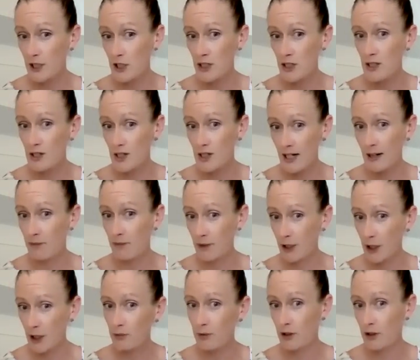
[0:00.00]
just get up and we
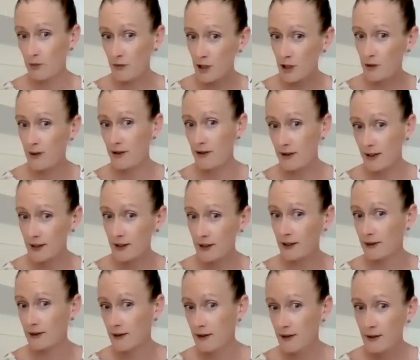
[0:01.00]
go to work and we do our thing
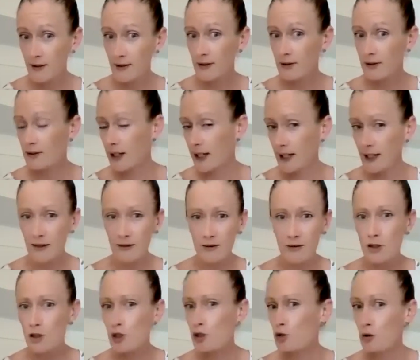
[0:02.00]
and like
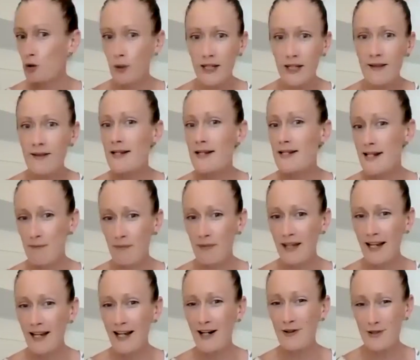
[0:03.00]
surely there's
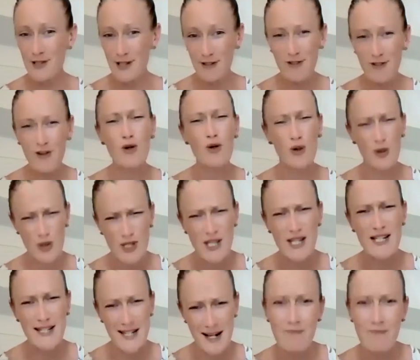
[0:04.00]
something else and of course
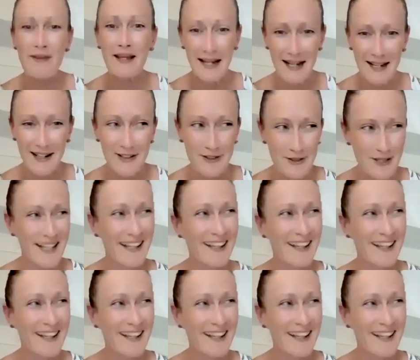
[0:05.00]
there's something else